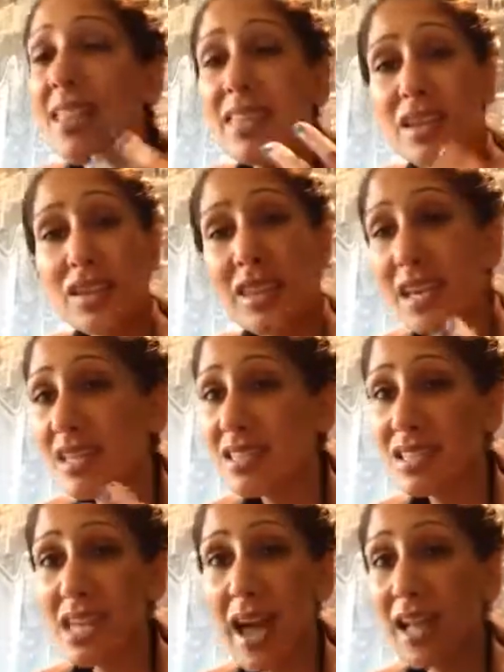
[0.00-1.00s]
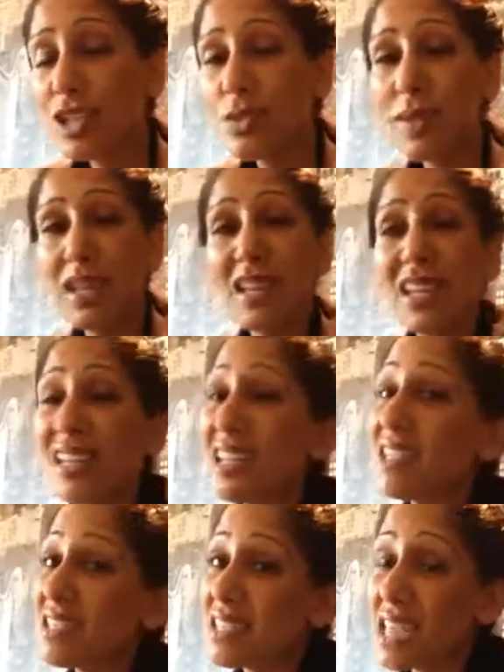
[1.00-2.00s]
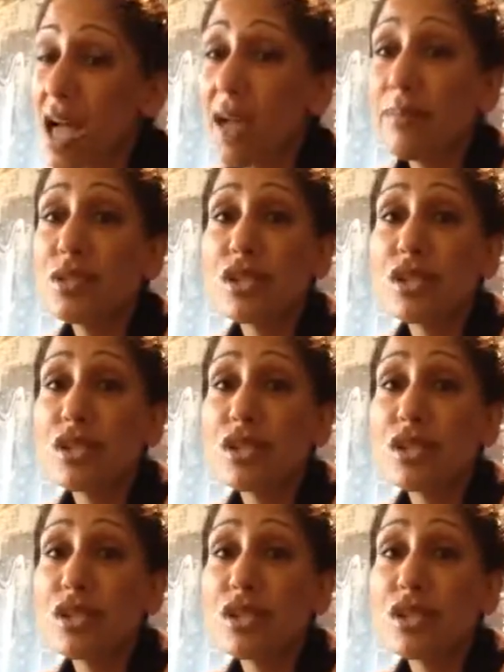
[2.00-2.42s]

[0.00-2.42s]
then it's attachment and it's time